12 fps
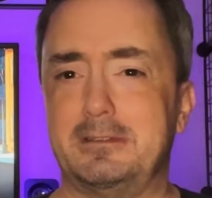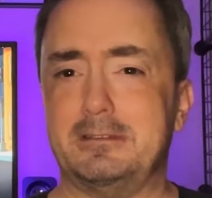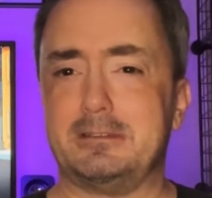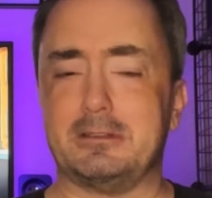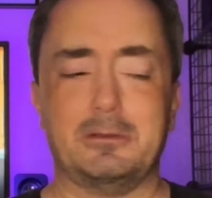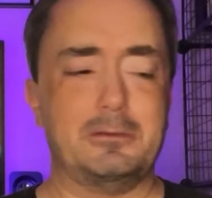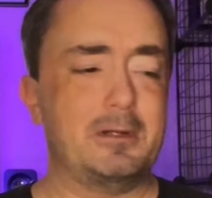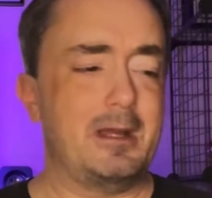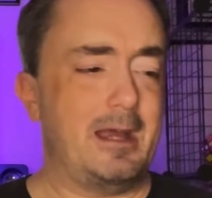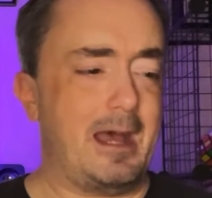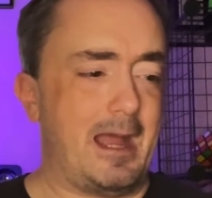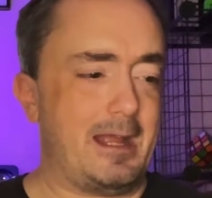So,
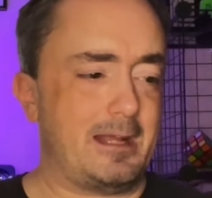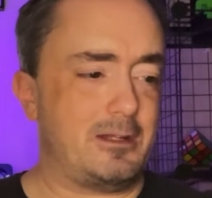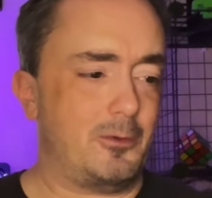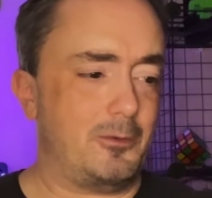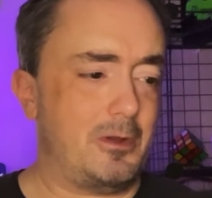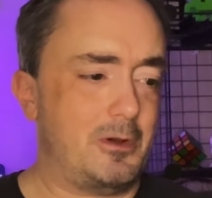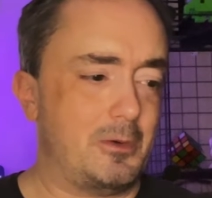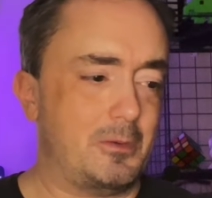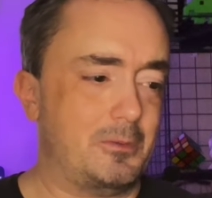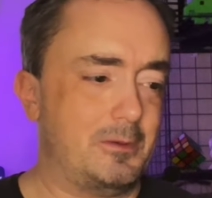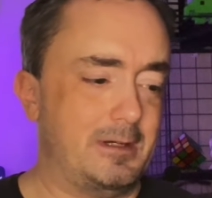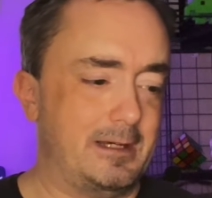I don't
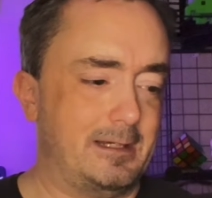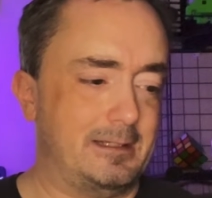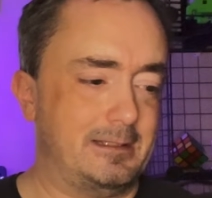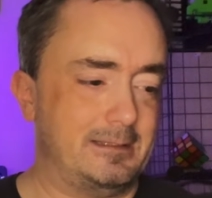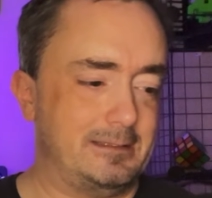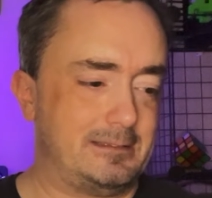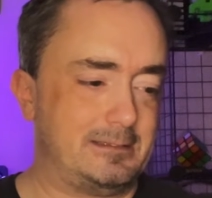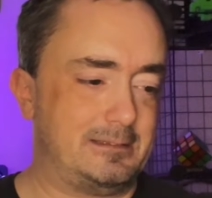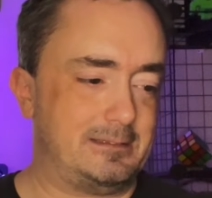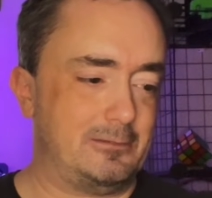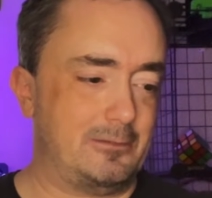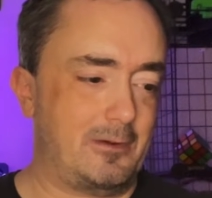know.
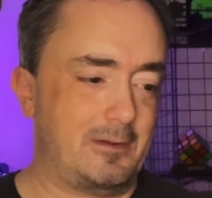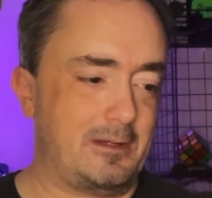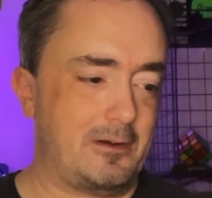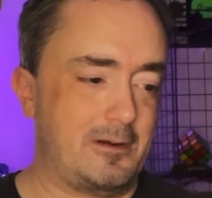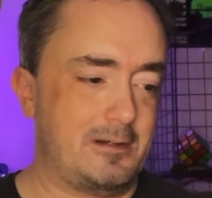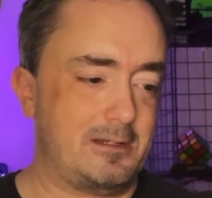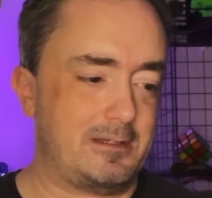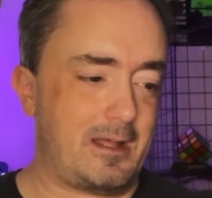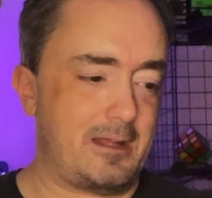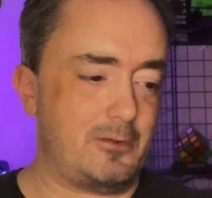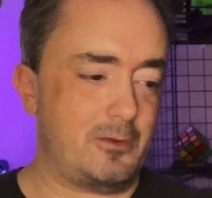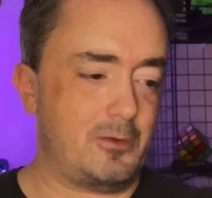It's really hard to tell.
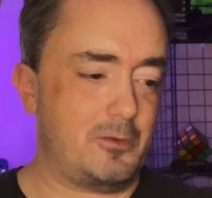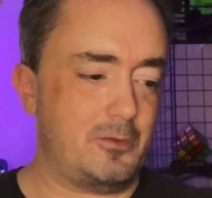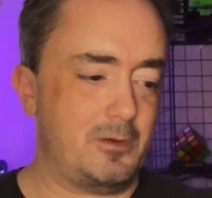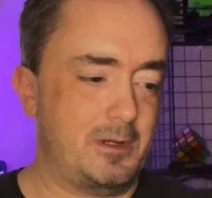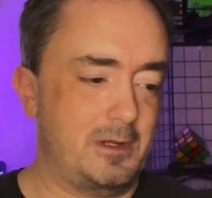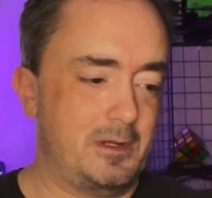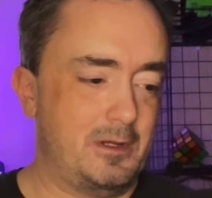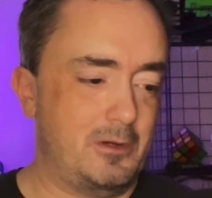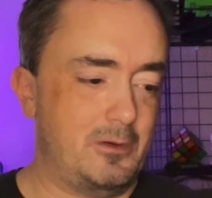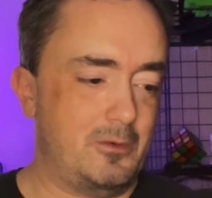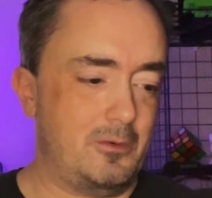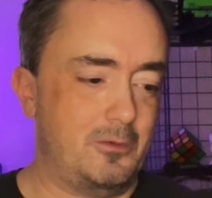I don't know
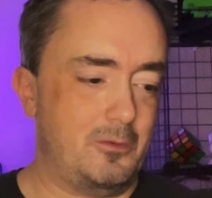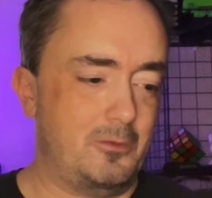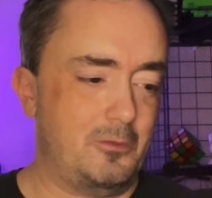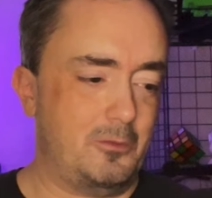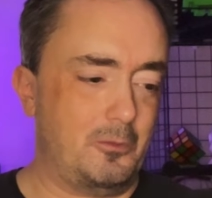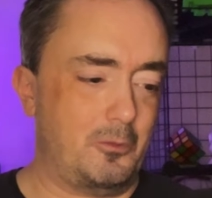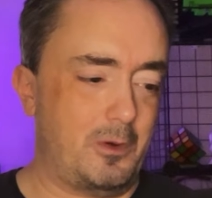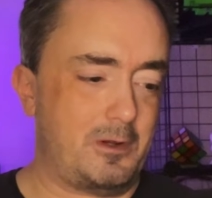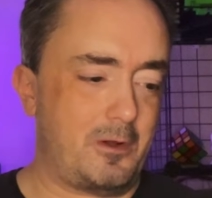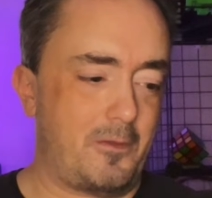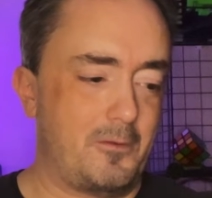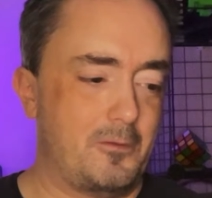what
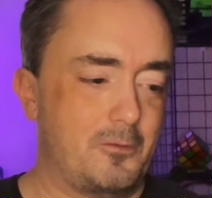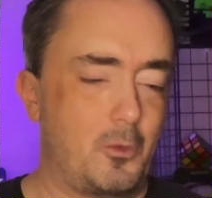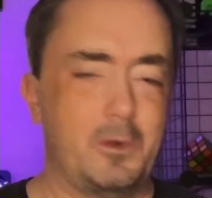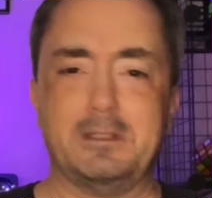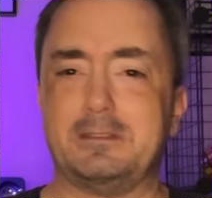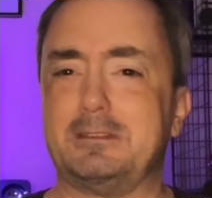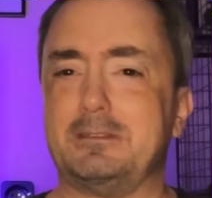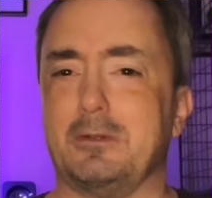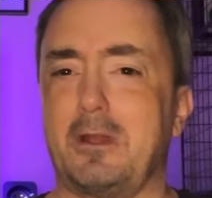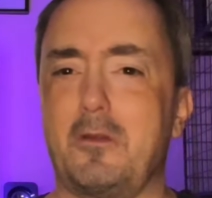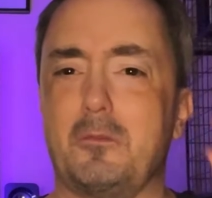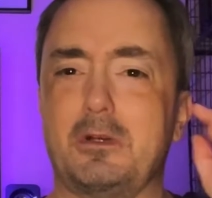other voice,
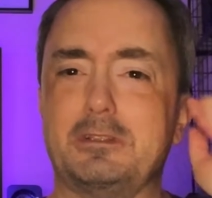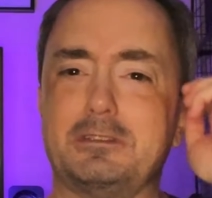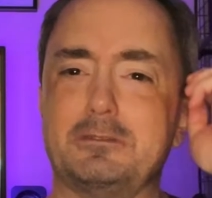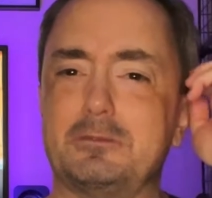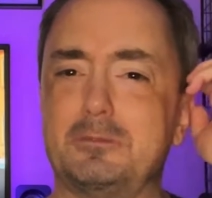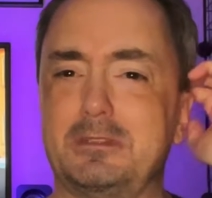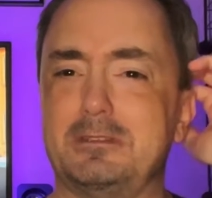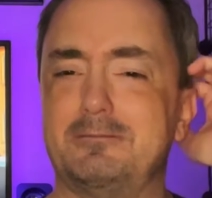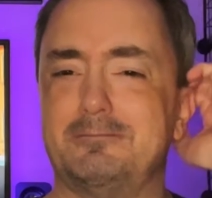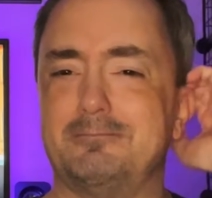what other person would be,